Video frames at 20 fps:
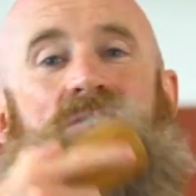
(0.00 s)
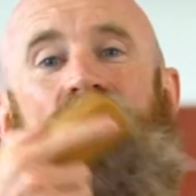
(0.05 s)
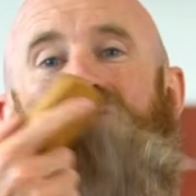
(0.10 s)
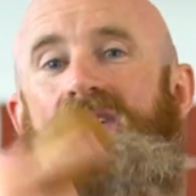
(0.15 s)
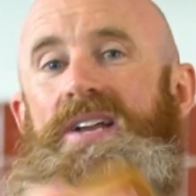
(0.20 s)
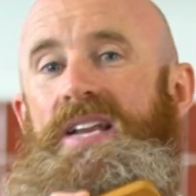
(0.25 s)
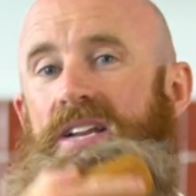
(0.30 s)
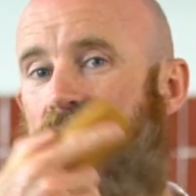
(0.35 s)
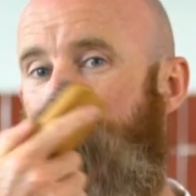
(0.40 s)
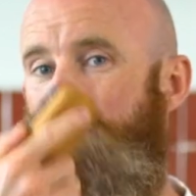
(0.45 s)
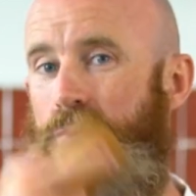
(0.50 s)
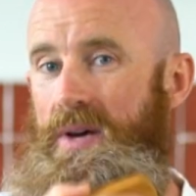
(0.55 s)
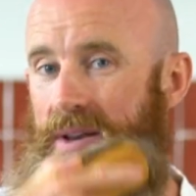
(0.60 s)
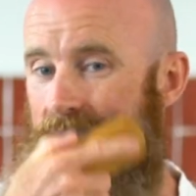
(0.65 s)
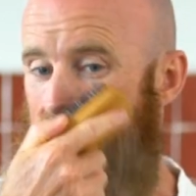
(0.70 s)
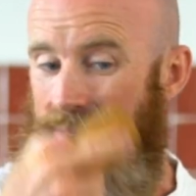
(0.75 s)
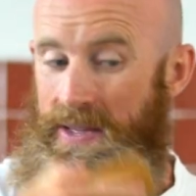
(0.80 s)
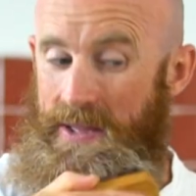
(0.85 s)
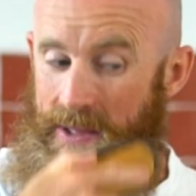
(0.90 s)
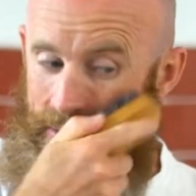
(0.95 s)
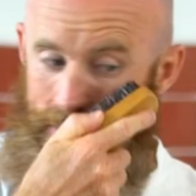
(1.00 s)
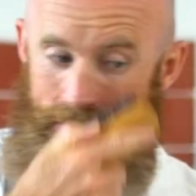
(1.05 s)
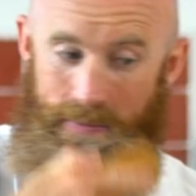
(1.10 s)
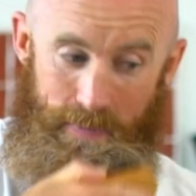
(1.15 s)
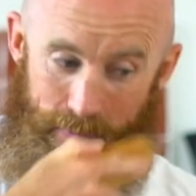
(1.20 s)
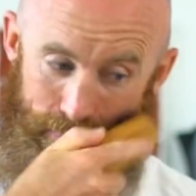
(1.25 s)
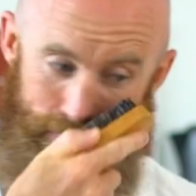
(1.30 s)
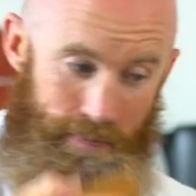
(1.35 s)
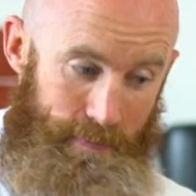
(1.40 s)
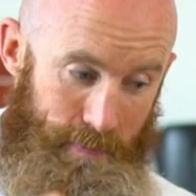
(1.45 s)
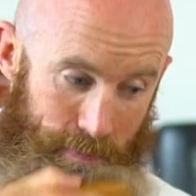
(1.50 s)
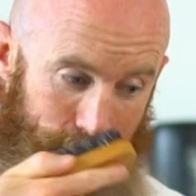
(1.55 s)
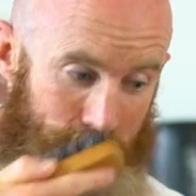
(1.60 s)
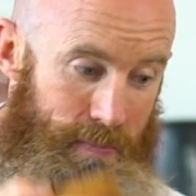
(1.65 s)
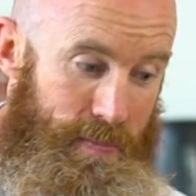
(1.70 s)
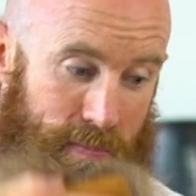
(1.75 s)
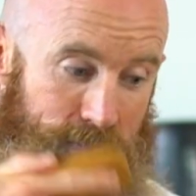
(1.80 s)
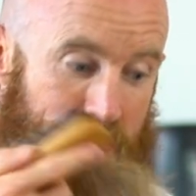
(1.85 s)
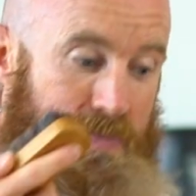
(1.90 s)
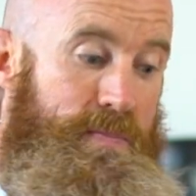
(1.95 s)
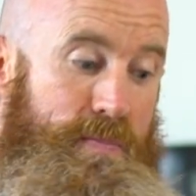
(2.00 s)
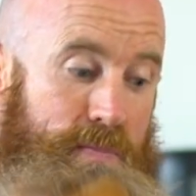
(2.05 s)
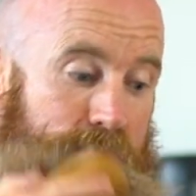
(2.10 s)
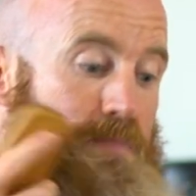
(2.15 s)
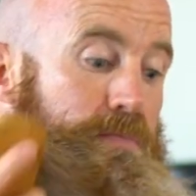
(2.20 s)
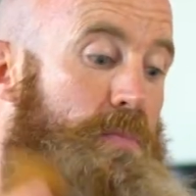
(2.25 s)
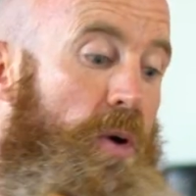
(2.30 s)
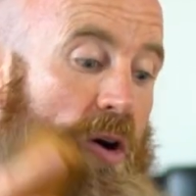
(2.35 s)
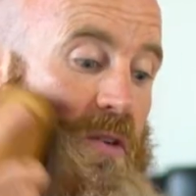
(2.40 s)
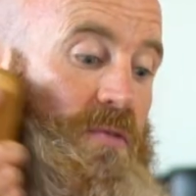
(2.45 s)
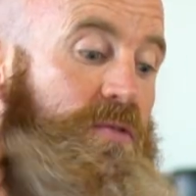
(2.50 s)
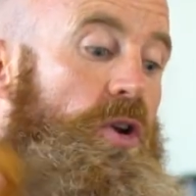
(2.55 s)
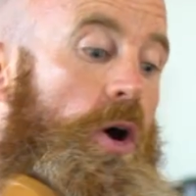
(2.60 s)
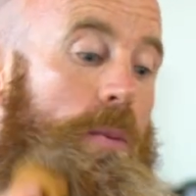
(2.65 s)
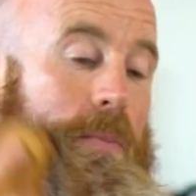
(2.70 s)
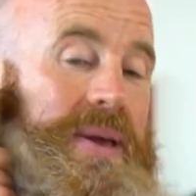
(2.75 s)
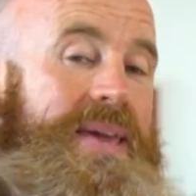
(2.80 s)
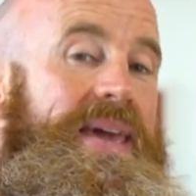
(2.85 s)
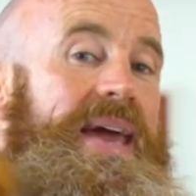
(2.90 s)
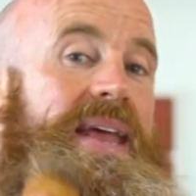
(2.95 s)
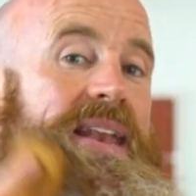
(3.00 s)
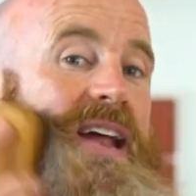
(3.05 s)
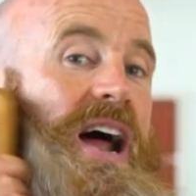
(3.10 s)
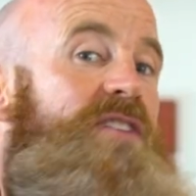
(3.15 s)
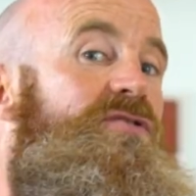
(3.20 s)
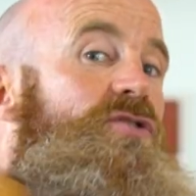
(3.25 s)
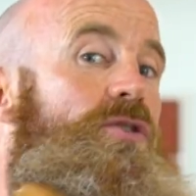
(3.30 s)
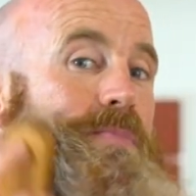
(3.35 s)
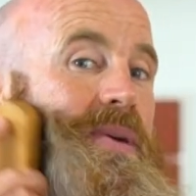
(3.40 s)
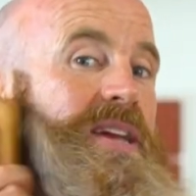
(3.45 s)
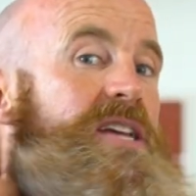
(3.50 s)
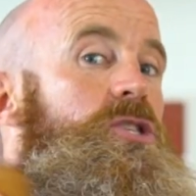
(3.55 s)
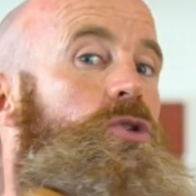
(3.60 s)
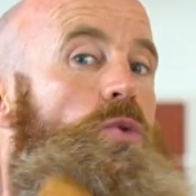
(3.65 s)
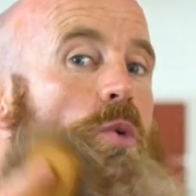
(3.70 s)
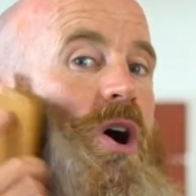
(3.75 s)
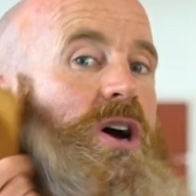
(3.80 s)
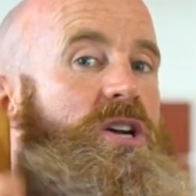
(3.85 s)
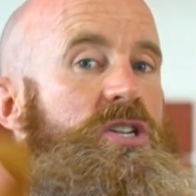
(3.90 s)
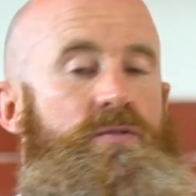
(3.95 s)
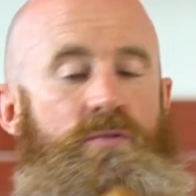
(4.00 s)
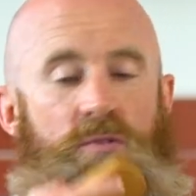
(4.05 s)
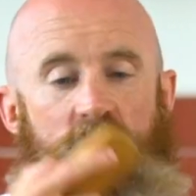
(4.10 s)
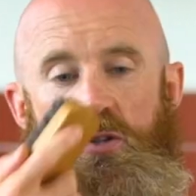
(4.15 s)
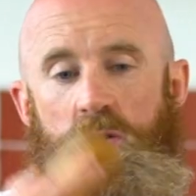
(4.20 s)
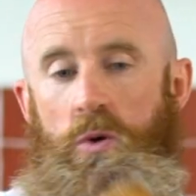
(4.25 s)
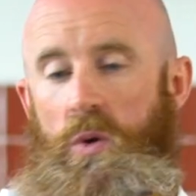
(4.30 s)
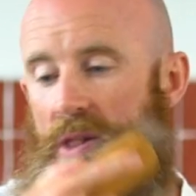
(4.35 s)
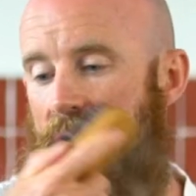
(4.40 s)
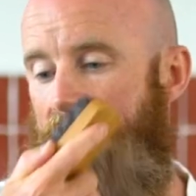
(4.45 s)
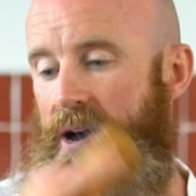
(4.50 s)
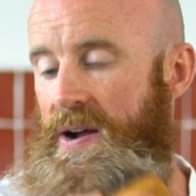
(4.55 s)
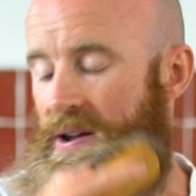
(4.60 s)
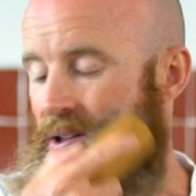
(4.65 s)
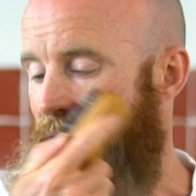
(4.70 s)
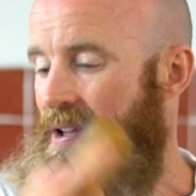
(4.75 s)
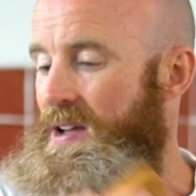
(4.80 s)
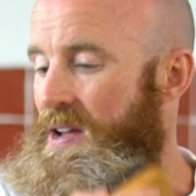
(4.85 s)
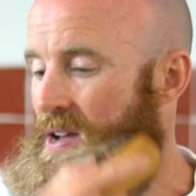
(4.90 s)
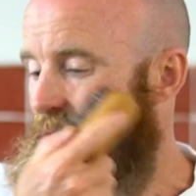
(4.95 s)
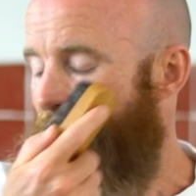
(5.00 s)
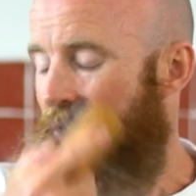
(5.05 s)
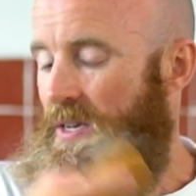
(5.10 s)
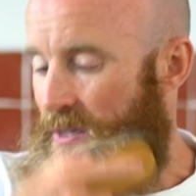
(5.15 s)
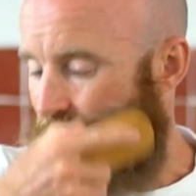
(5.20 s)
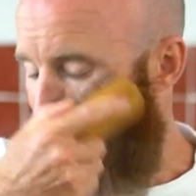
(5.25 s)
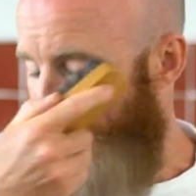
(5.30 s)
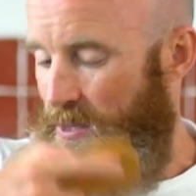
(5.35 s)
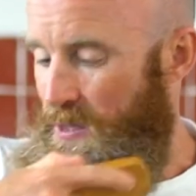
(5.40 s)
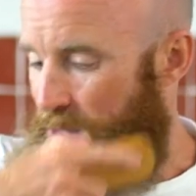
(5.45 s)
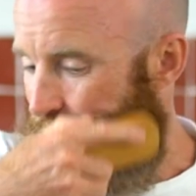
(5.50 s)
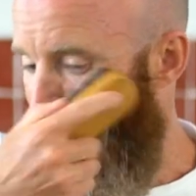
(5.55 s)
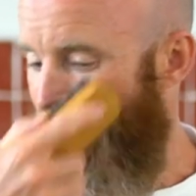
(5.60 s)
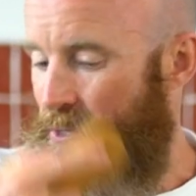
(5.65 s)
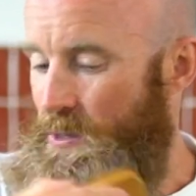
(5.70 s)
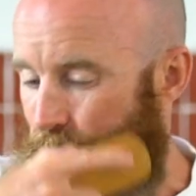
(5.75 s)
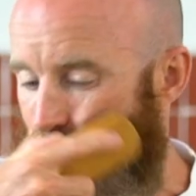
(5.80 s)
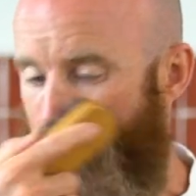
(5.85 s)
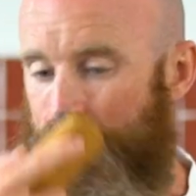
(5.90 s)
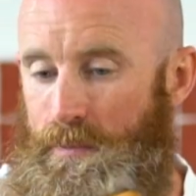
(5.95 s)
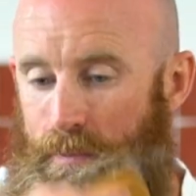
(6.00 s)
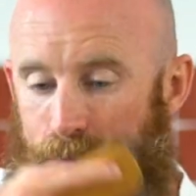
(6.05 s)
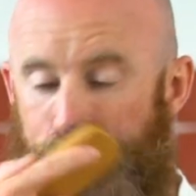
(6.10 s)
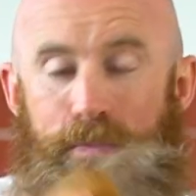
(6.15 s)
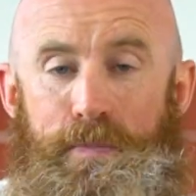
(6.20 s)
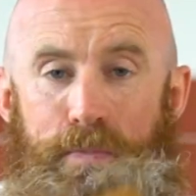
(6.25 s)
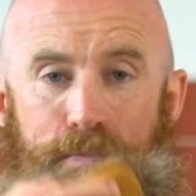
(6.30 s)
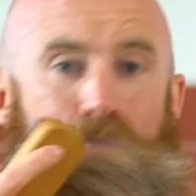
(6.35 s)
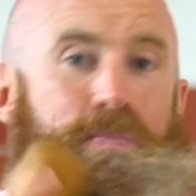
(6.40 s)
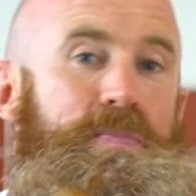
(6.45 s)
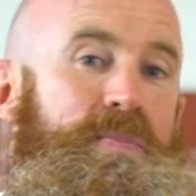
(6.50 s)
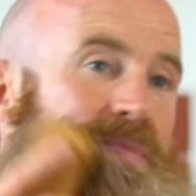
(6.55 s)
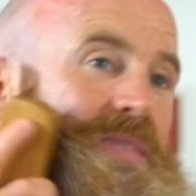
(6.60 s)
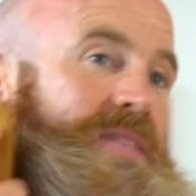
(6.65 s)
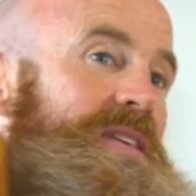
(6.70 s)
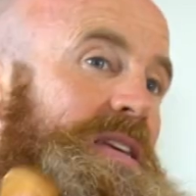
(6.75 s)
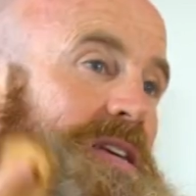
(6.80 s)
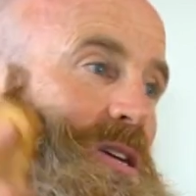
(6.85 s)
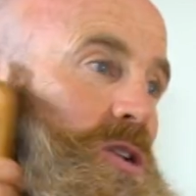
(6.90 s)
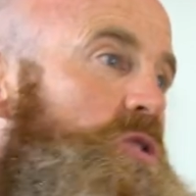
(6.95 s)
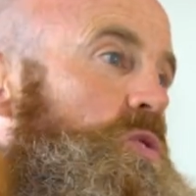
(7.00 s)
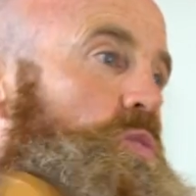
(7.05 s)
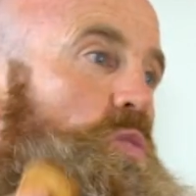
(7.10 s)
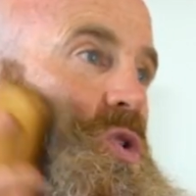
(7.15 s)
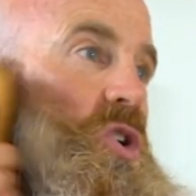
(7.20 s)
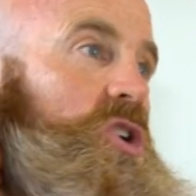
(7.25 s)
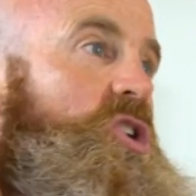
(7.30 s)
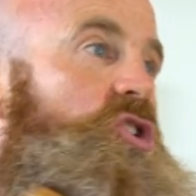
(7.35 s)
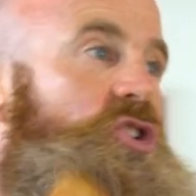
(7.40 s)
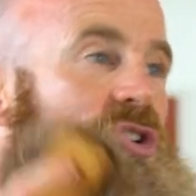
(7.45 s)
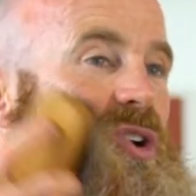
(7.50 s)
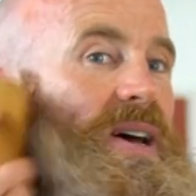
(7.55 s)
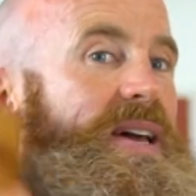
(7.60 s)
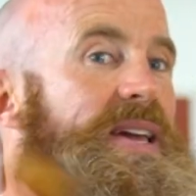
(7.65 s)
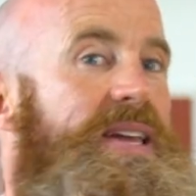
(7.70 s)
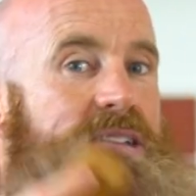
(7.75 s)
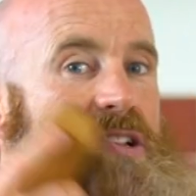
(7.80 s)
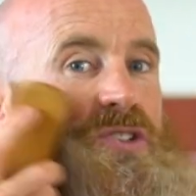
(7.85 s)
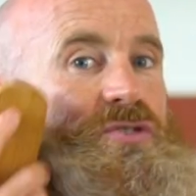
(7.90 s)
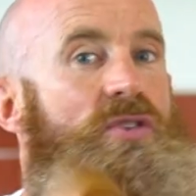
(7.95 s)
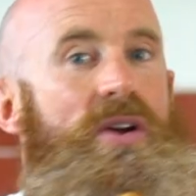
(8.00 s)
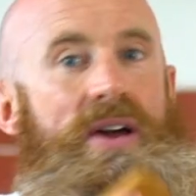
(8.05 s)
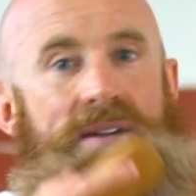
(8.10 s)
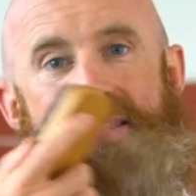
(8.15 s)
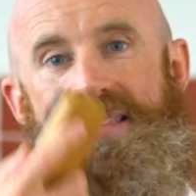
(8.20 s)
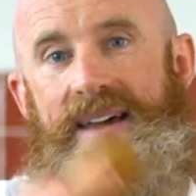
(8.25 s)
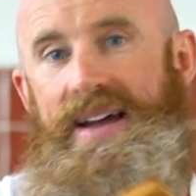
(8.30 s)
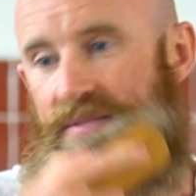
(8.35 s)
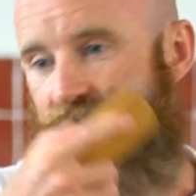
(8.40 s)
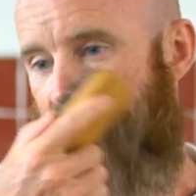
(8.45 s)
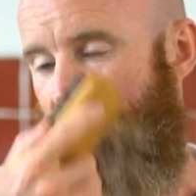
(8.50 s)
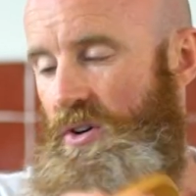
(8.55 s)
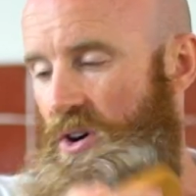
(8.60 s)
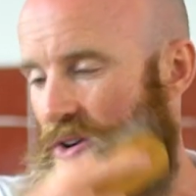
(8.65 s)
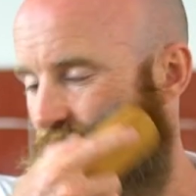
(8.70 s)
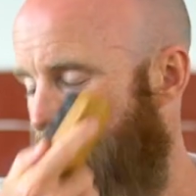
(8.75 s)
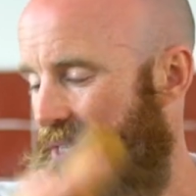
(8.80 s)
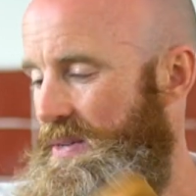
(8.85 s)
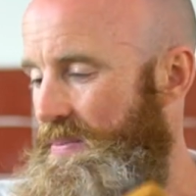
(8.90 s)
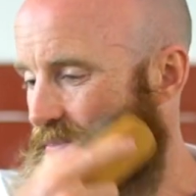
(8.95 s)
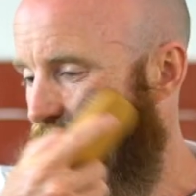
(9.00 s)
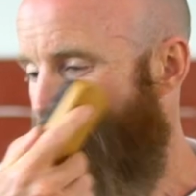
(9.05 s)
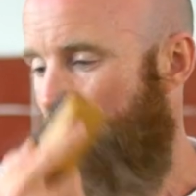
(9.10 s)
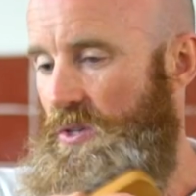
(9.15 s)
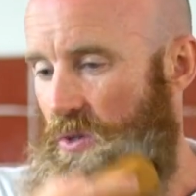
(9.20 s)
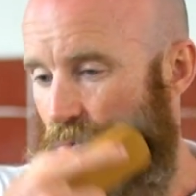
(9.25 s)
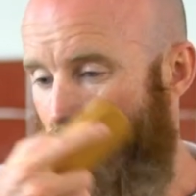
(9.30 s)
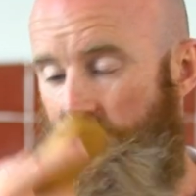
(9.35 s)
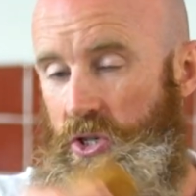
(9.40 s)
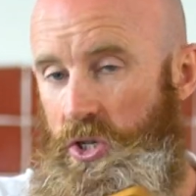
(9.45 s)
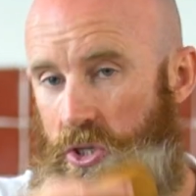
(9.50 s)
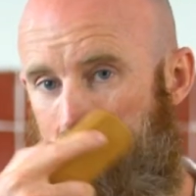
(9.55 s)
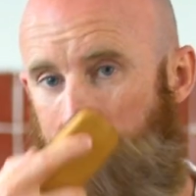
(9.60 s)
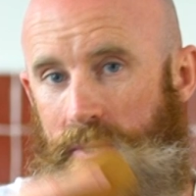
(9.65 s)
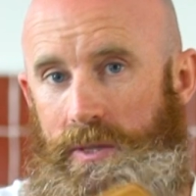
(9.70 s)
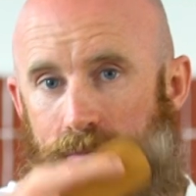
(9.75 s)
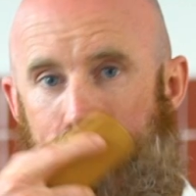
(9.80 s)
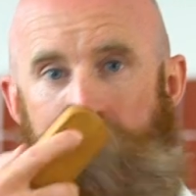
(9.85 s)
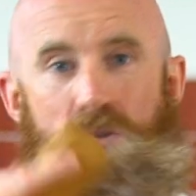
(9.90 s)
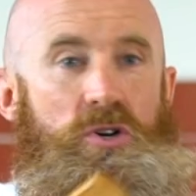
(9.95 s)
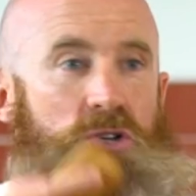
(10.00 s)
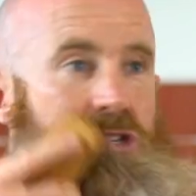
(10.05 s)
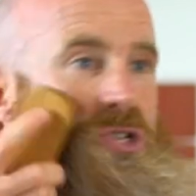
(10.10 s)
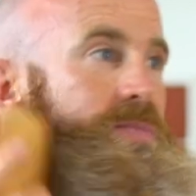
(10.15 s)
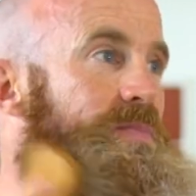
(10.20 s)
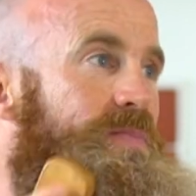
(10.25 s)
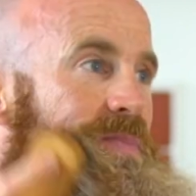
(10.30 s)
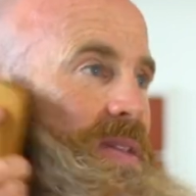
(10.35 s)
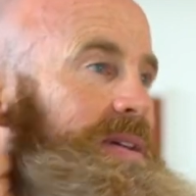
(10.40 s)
You really just want to puff it up again after being squashed for so long. So we're going to try that first. So just with the brush,